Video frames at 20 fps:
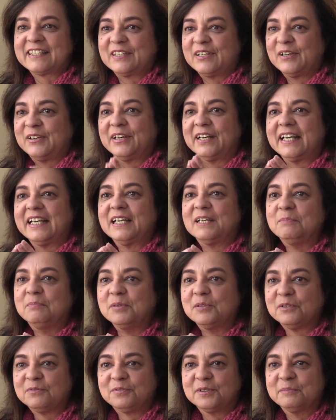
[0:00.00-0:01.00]
So you're going to hear
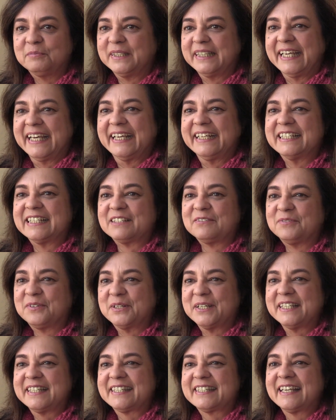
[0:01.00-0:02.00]
beautiful Milena's
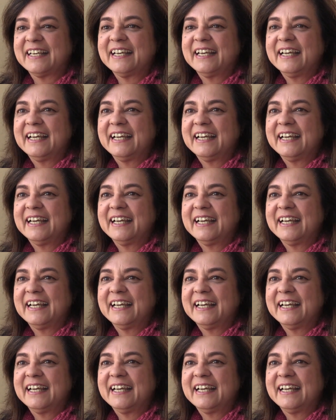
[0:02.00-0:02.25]
voice.